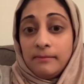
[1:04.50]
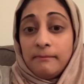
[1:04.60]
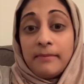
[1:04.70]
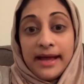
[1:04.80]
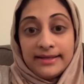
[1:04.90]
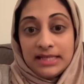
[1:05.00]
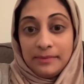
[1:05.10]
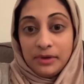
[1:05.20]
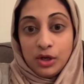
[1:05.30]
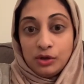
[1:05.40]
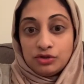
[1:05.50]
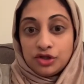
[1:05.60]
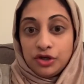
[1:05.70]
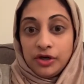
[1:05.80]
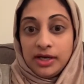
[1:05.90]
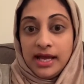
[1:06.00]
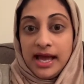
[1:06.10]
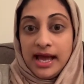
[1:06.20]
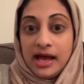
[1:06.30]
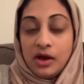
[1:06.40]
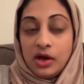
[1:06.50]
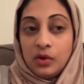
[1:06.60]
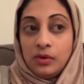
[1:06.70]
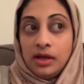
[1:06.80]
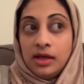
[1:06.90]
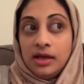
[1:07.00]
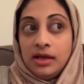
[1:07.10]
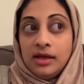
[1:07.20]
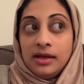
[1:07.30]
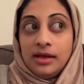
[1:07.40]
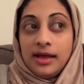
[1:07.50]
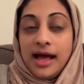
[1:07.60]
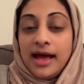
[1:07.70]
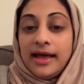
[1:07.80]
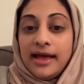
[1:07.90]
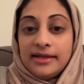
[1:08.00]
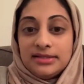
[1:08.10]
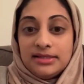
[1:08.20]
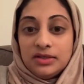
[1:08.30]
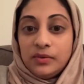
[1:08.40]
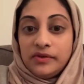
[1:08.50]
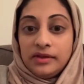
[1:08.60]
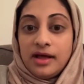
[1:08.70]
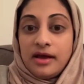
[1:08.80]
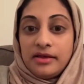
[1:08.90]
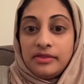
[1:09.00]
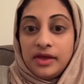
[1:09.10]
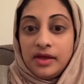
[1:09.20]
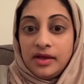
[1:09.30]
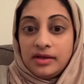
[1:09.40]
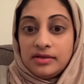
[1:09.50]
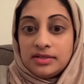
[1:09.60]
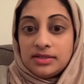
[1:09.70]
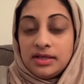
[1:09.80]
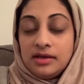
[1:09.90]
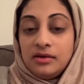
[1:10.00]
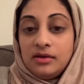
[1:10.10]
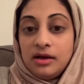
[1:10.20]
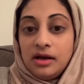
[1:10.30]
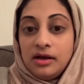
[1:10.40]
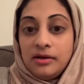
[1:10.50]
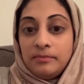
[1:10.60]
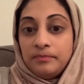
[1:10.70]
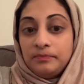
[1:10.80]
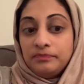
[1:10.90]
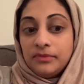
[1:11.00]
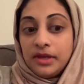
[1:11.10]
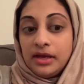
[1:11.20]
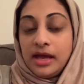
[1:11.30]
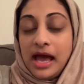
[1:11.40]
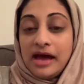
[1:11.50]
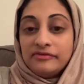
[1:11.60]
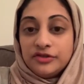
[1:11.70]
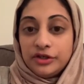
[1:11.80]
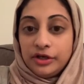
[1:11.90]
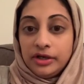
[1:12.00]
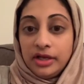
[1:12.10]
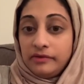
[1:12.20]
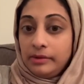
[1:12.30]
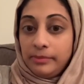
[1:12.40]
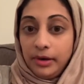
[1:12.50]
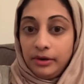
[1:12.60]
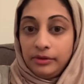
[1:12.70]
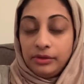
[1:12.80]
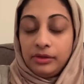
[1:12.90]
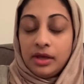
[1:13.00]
my type of culture and how I had to deal with a lot of things um, after giving birth.